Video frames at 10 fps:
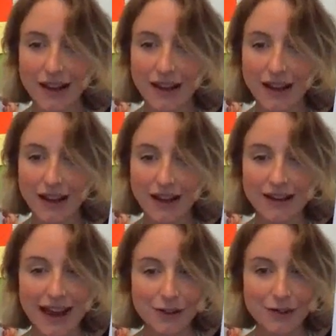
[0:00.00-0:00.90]
And
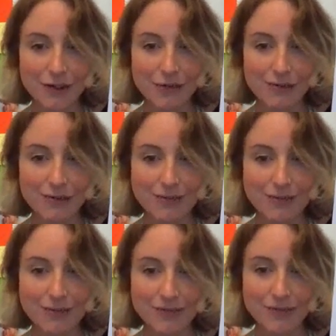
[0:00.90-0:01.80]
now
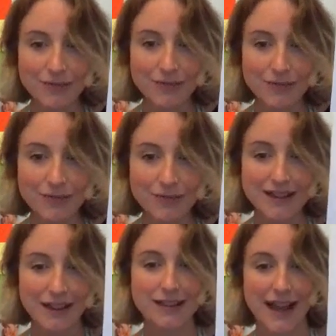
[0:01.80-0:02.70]
it's time to
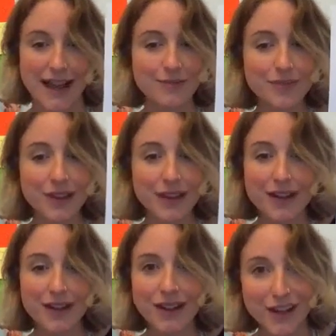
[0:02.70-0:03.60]
say
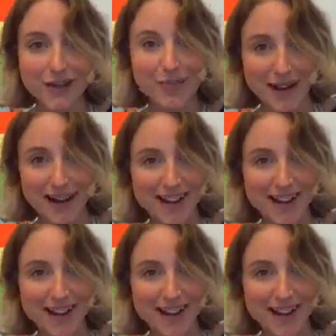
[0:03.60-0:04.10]
goodbye.